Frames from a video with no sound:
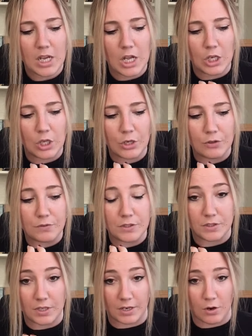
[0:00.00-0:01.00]
a lot of
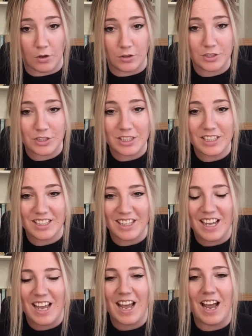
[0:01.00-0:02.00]
psychology.
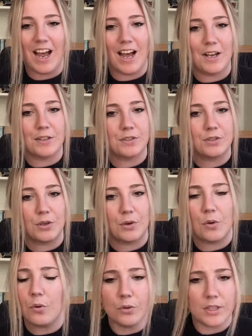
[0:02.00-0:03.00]
So
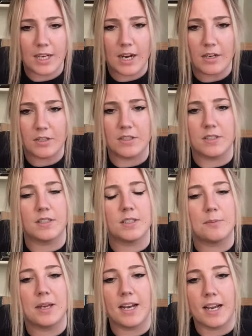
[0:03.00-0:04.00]
all the characters, it's
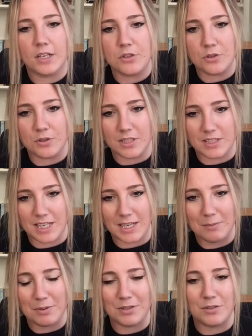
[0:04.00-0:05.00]
about angels and
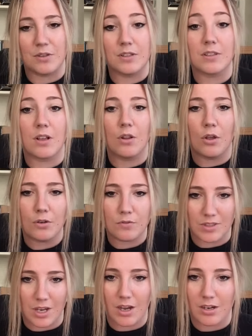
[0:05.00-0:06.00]
demons, so there's a lot of
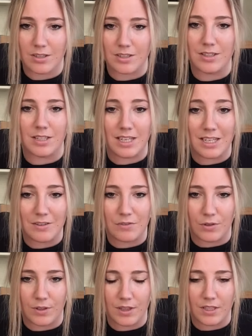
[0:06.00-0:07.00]
darkness and
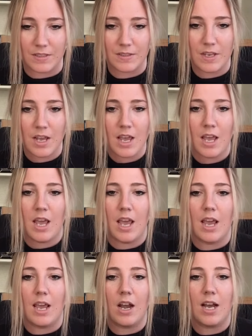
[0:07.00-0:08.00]
evil in this.
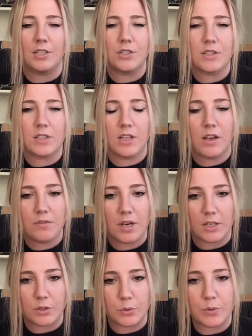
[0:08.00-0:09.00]
And I just loved
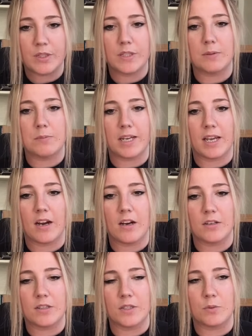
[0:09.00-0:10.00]
how twisted my
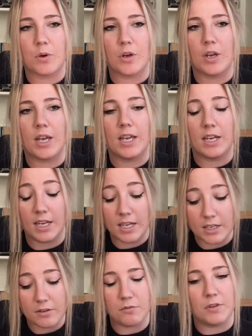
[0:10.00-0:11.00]
characters were. And
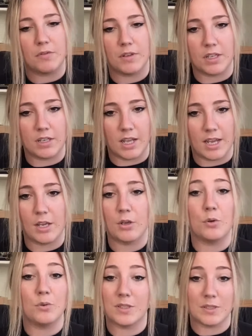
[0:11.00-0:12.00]
in it, Vivian Lair,
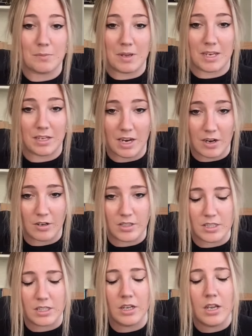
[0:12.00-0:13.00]
who is the main
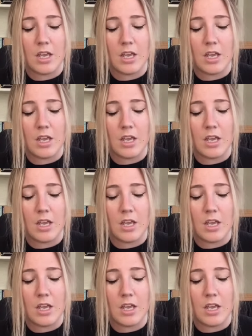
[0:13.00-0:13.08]
character,